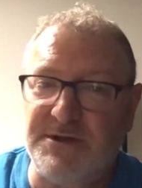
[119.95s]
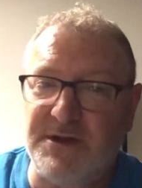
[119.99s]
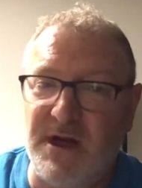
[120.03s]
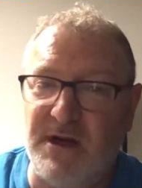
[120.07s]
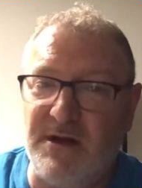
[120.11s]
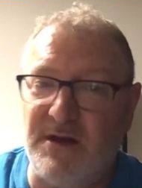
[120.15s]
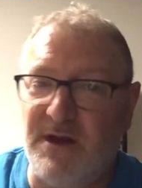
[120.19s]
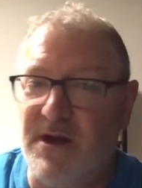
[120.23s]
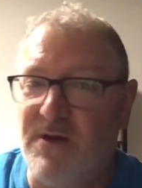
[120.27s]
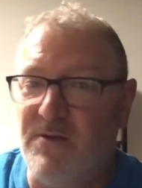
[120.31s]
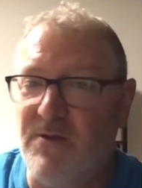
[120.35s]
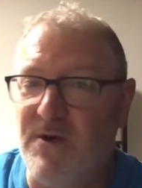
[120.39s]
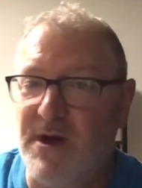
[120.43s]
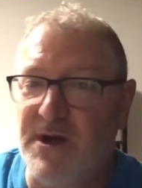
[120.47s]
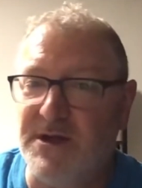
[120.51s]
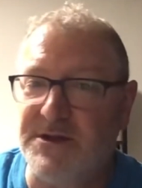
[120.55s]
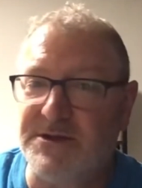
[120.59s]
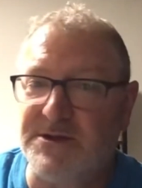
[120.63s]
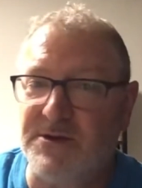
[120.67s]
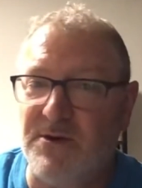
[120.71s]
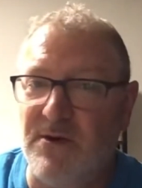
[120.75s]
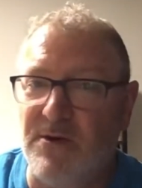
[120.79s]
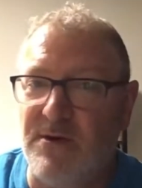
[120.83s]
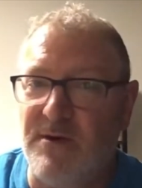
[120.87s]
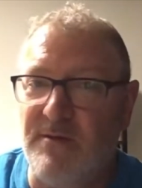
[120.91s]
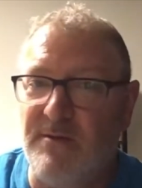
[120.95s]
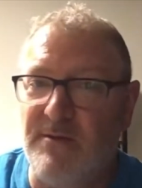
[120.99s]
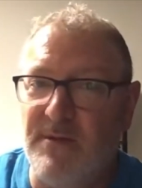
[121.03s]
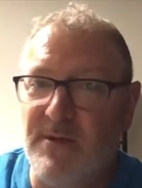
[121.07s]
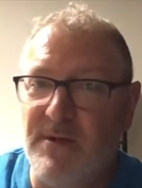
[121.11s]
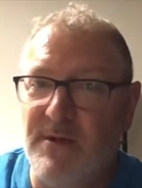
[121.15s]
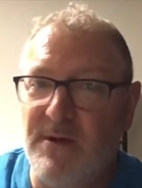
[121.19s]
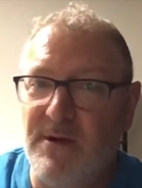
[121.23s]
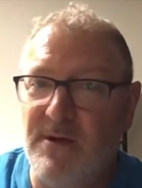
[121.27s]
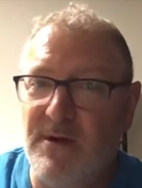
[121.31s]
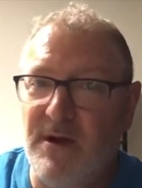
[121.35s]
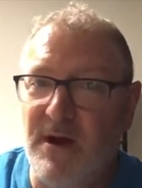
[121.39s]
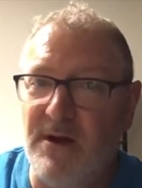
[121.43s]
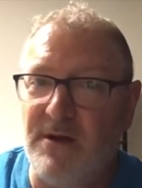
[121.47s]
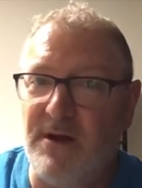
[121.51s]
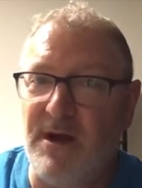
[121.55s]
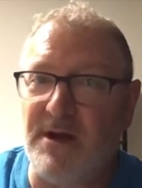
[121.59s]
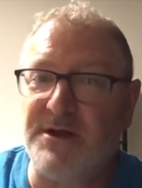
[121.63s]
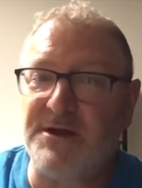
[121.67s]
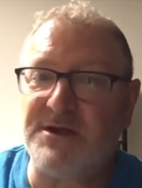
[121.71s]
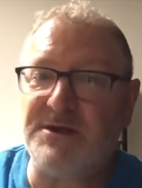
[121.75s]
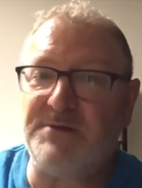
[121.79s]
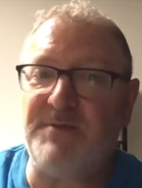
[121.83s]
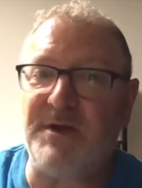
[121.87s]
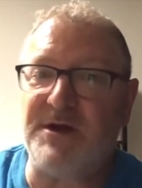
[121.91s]
I liked what I saw. I
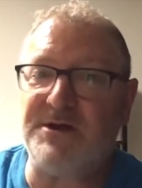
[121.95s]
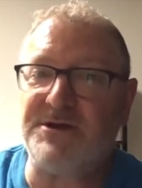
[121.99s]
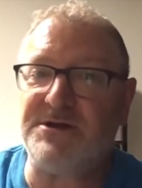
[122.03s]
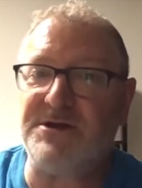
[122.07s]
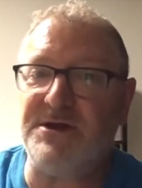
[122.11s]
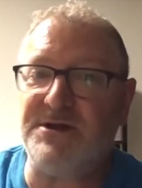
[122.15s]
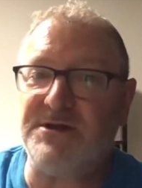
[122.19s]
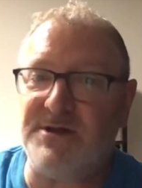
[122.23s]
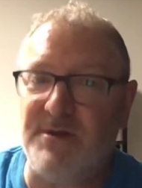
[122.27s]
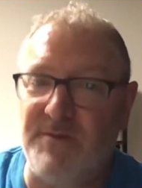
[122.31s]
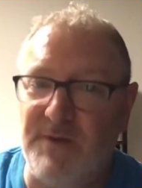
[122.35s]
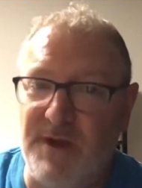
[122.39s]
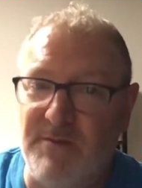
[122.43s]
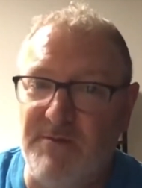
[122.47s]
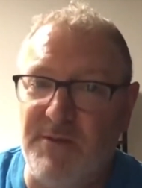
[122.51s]
liked especially some of the